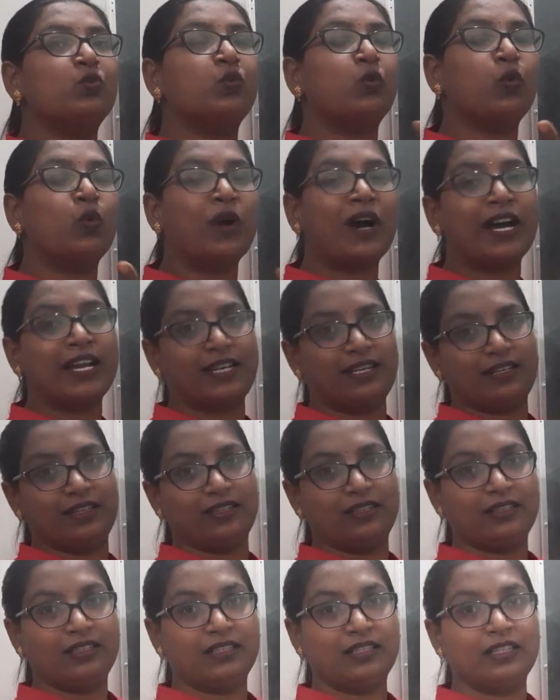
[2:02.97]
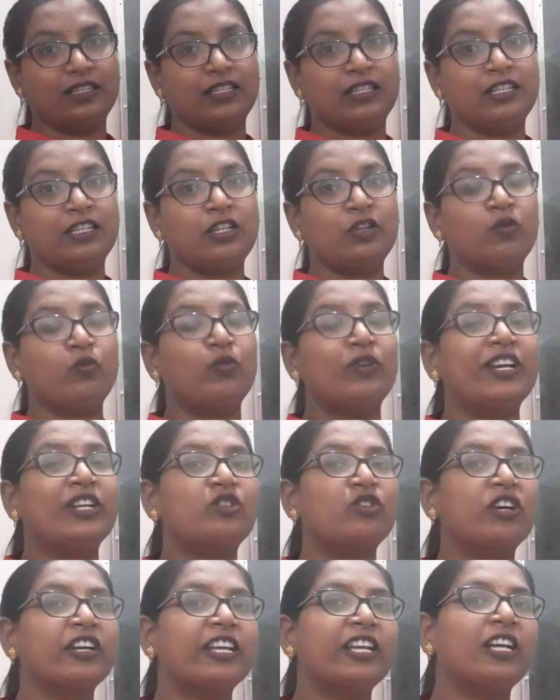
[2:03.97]
one. We are
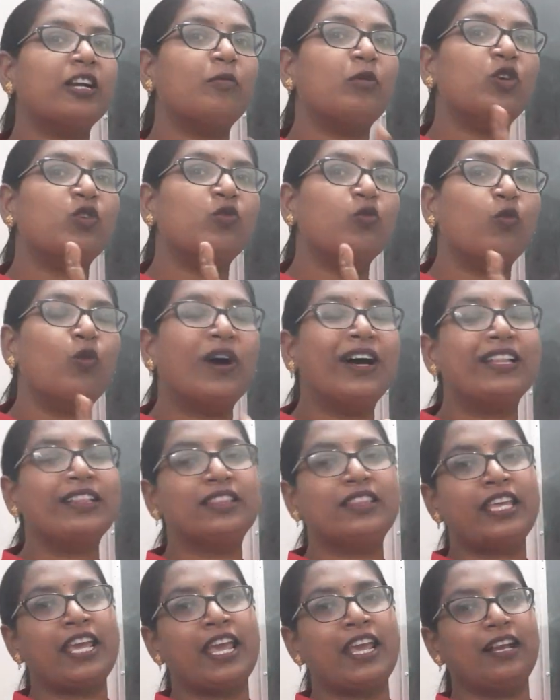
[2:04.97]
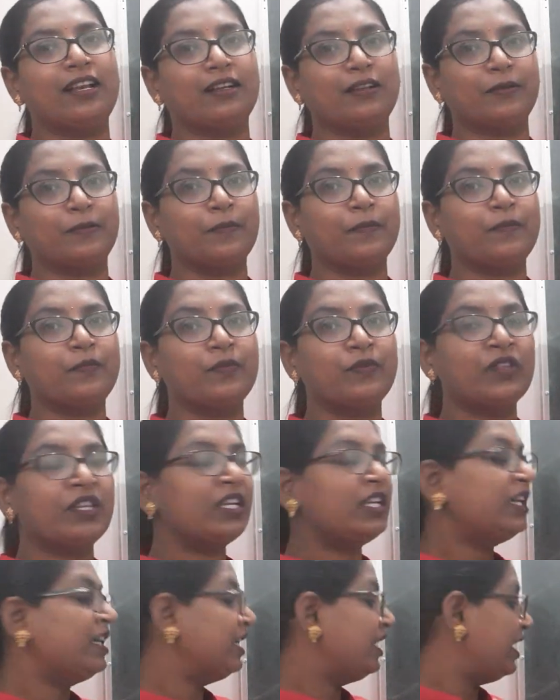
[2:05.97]
talking about one thing.
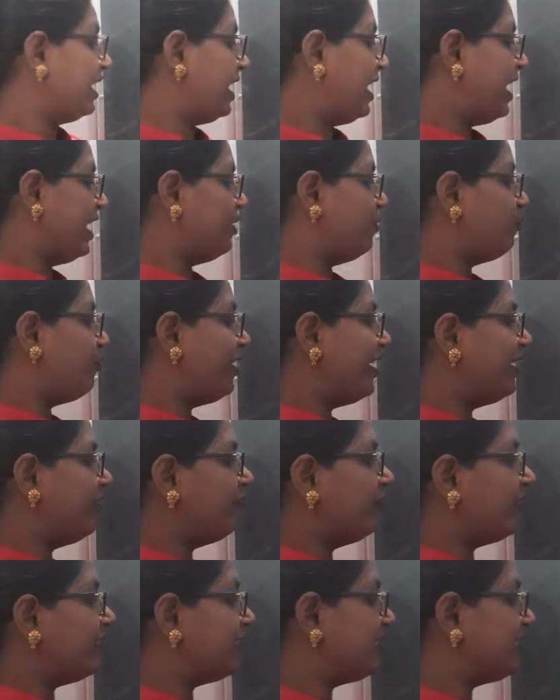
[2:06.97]
And when we